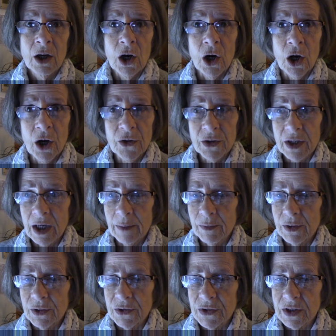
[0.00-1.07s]
all the
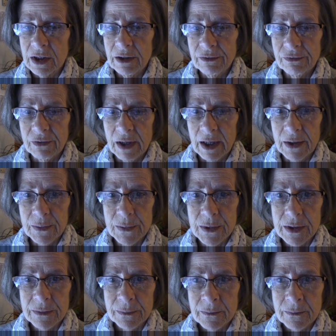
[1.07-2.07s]
chemicals. He found